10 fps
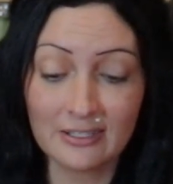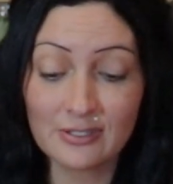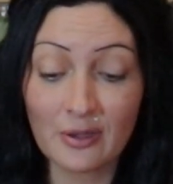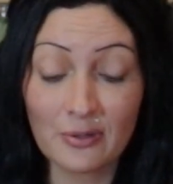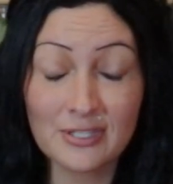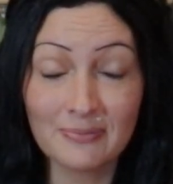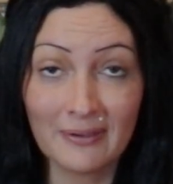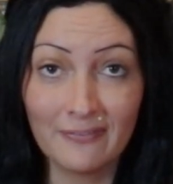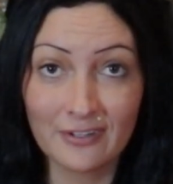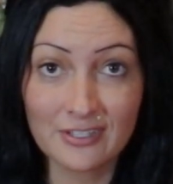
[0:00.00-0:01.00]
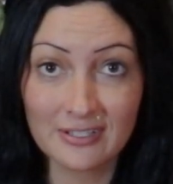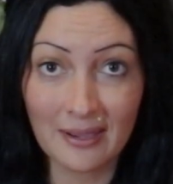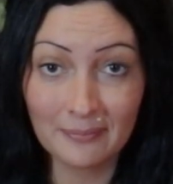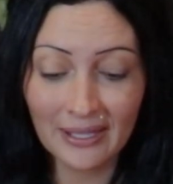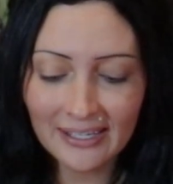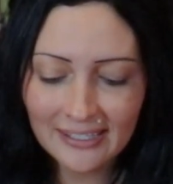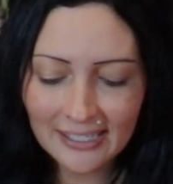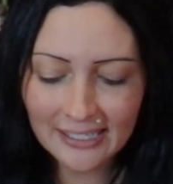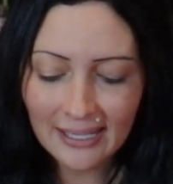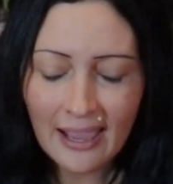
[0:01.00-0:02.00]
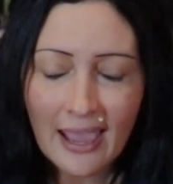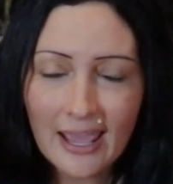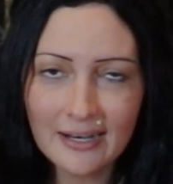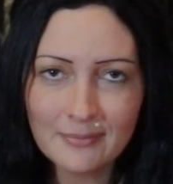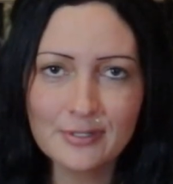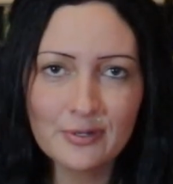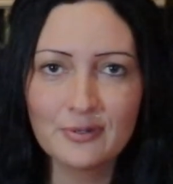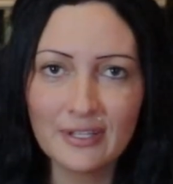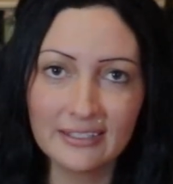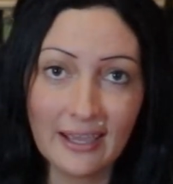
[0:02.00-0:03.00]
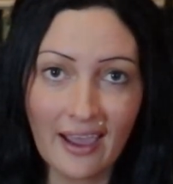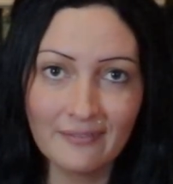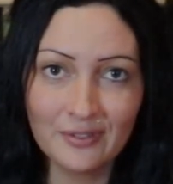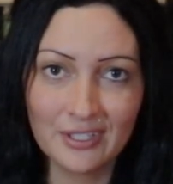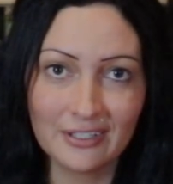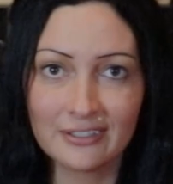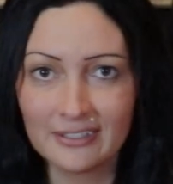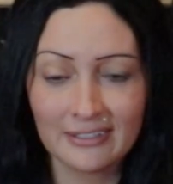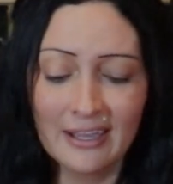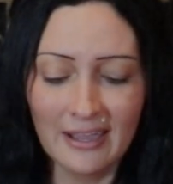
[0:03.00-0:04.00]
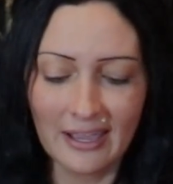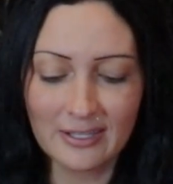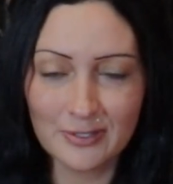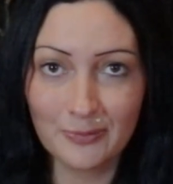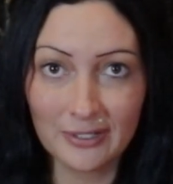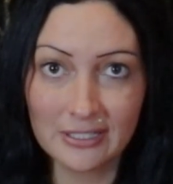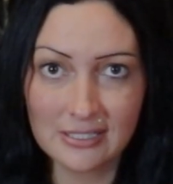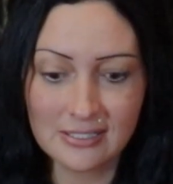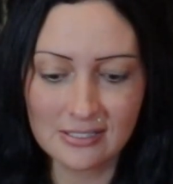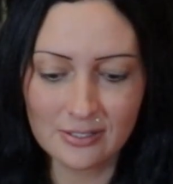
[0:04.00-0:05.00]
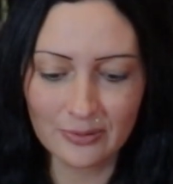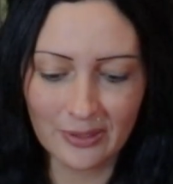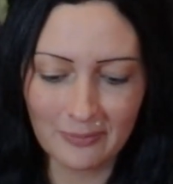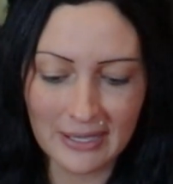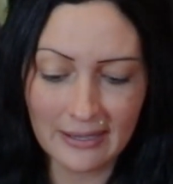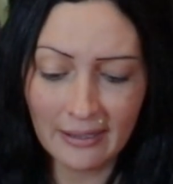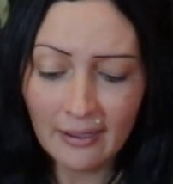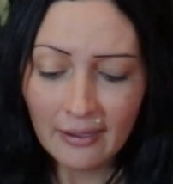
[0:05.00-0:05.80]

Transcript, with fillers: So this is my first time lighting it and I'm so glad to have you here to experience this with me.